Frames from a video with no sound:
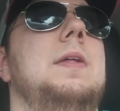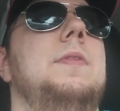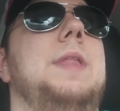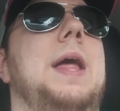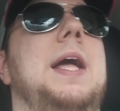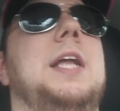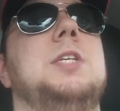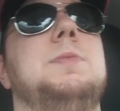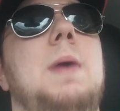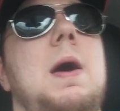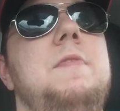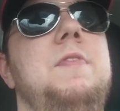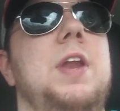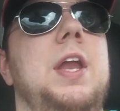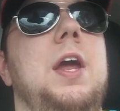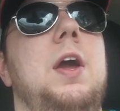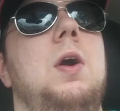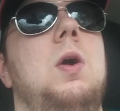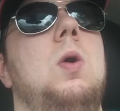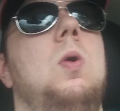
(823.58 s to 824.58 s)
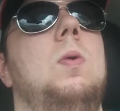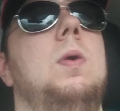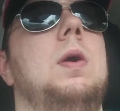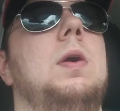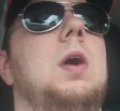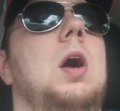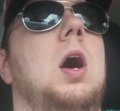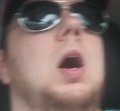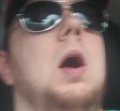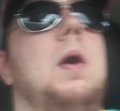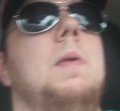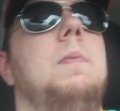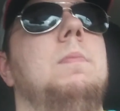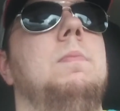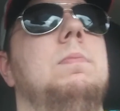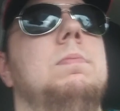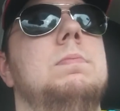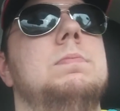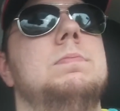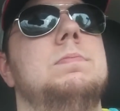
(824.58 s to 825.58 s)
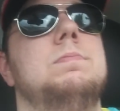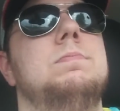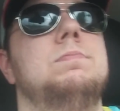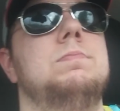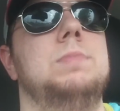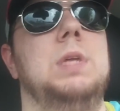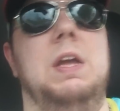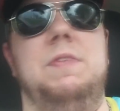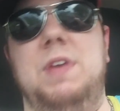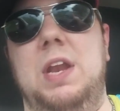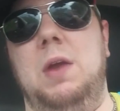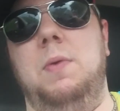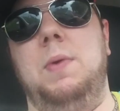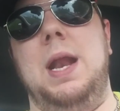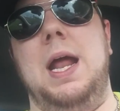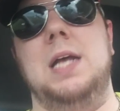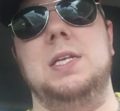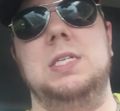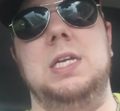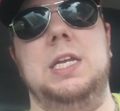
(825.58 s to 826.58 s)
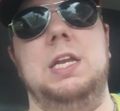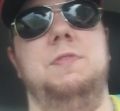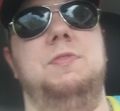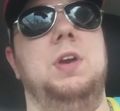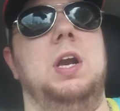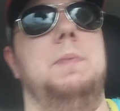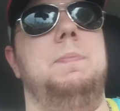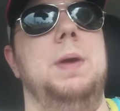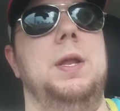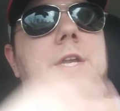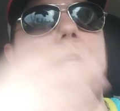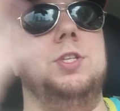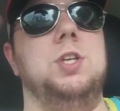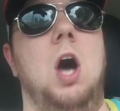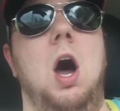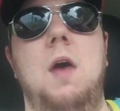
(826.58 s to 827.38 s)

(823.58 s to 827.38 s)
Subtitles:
that is my video. If anyone has any different opinions,